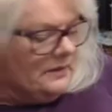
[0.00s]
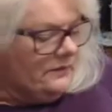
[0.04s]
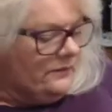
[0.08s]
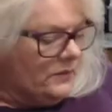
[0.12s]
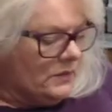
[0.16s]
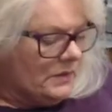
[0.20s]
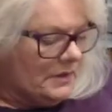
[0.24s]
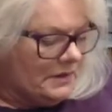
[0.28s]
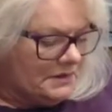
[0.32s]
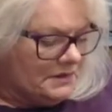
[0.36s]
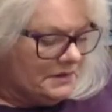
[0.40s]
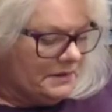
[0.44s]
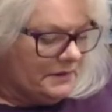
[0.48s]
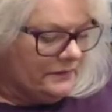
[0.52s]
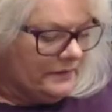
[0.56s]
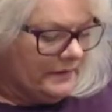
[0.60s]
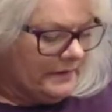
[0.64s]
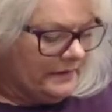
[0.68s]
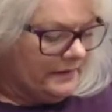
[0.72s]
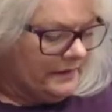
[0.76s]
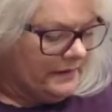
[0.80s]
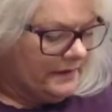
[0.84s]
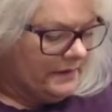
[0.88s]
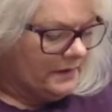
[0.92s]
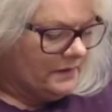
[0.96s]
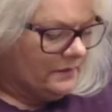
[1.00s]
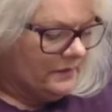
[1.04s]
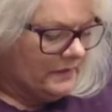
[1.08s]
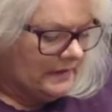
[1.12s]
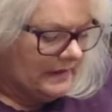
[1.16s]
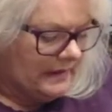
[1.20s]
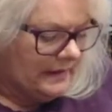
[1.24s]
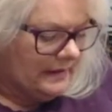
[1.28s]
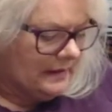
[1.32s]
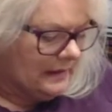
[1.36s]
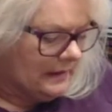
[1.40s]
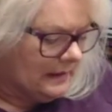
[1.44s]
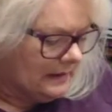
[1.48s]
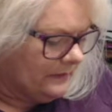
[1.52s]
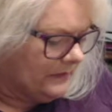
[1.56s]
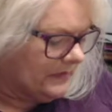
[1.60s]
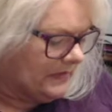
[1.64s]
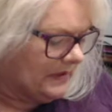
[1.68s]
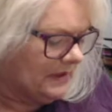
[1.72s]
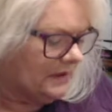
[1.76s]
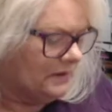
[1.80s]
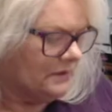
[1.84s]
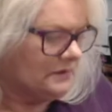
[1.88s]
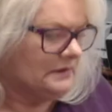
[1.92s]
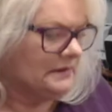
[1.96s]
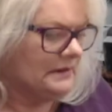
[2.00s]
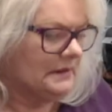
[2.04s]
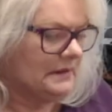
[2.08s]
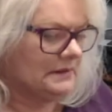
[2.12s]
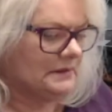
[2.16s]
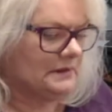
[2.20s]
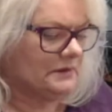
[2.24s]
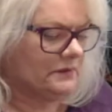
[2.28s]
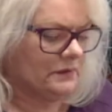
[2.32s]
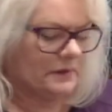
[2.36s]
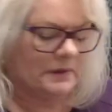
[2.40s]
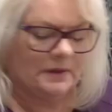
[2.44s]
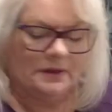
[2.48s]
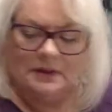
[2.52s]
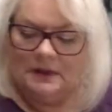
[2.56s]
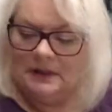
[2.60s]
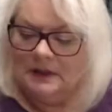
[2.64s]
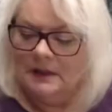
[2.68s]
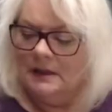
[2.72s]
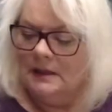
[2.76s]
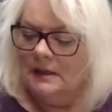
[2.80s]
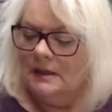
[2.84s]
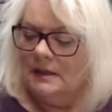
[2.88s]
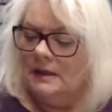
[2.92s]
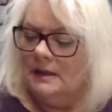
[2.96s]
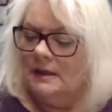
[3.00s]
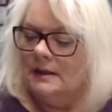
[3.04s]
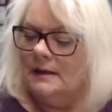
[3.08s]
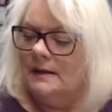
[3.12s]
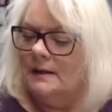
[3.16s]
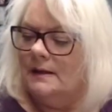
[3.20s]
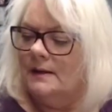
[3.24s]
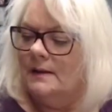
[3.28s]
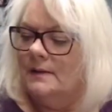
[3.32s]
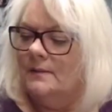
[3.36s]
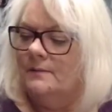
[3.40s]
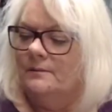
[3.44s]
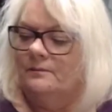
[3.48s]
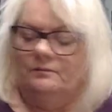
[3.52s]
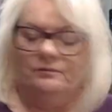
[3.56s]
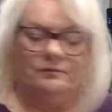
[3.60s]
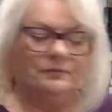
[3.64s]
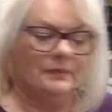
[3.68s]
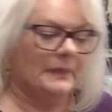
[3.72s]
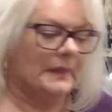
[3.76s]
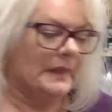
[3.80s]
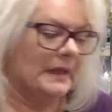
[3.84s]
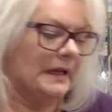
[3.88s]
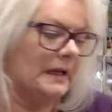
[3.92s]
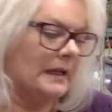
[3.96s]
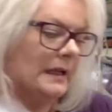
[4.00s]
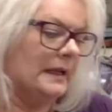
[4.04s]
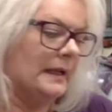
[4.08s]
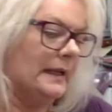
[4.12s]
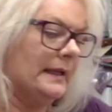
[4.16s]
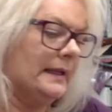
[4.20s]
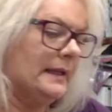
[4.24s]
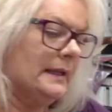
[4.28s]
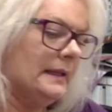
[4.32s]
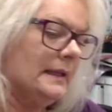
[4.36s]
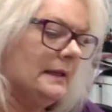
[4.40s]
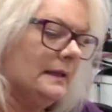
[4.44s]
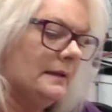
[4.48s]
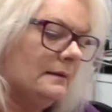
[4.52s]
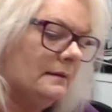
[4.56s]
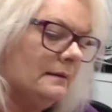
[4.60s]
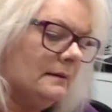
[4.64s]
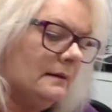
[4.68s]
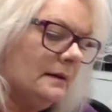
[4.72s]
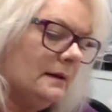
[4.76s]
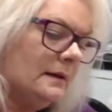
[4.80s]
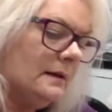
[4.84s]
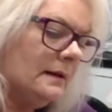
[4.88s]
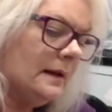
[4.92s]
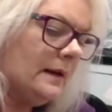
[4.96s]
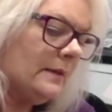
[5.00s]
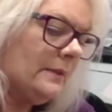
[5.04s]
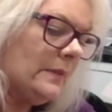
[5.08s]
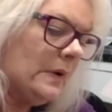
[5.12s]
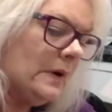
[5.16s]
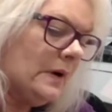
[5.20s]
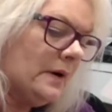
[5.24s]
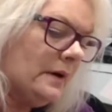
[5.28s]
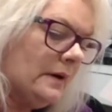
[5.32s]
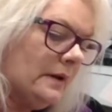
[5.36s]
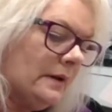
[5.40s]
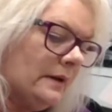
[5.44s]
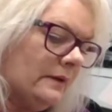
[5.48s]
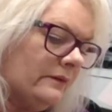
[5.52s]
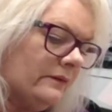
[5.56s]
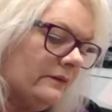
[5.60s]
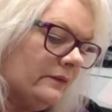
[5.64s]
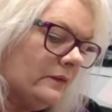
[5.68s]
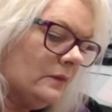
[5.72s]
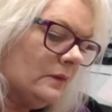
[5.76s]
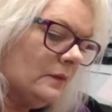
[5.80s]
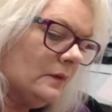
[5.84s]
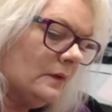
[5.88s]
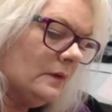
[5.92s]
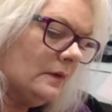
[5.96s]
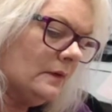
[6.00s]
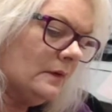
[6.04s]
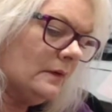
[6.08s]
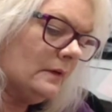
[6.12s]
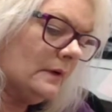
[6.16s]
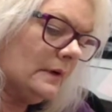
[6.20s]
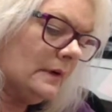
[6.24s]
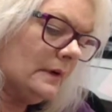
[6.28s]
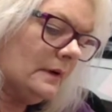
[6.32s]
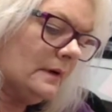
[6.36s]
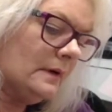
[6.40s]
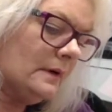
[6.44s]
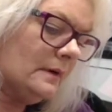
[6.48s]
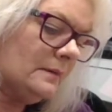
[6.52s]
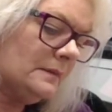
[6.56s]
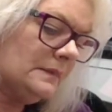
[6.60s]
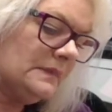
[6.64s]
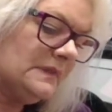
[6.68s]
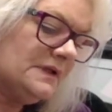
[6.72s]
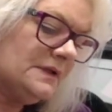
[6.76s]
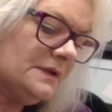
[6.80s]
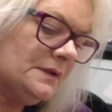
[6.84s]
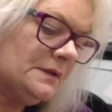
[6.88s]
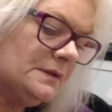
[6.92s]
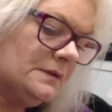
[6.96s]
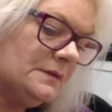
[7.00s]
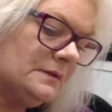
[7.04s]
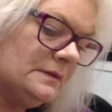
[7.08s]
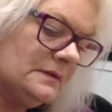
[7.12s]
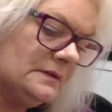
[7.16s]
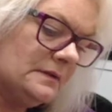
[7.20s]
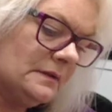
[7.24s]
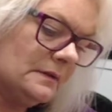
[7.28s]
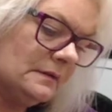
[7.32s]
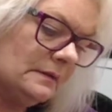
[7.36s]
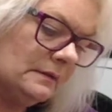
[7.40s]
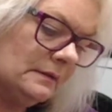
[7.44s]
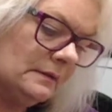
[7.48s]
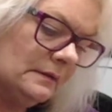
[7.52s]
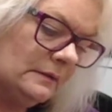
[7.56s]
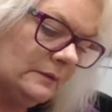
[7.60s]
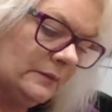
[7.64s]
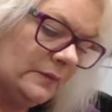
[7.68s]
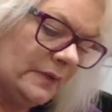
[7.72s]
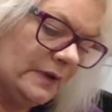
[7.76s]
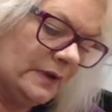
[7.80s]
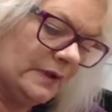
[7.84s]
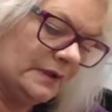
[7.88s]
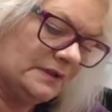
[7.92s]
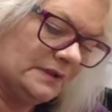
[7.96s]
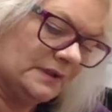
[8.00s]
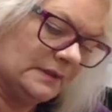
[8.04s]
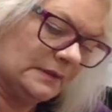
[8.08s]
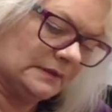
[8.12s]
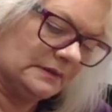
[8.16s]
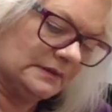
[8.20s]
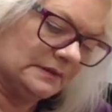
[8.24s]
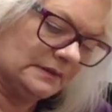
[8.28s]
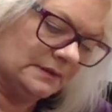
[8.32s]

washi around here, but I think I'm going to use this one. I like it. I bought it for to use on projects to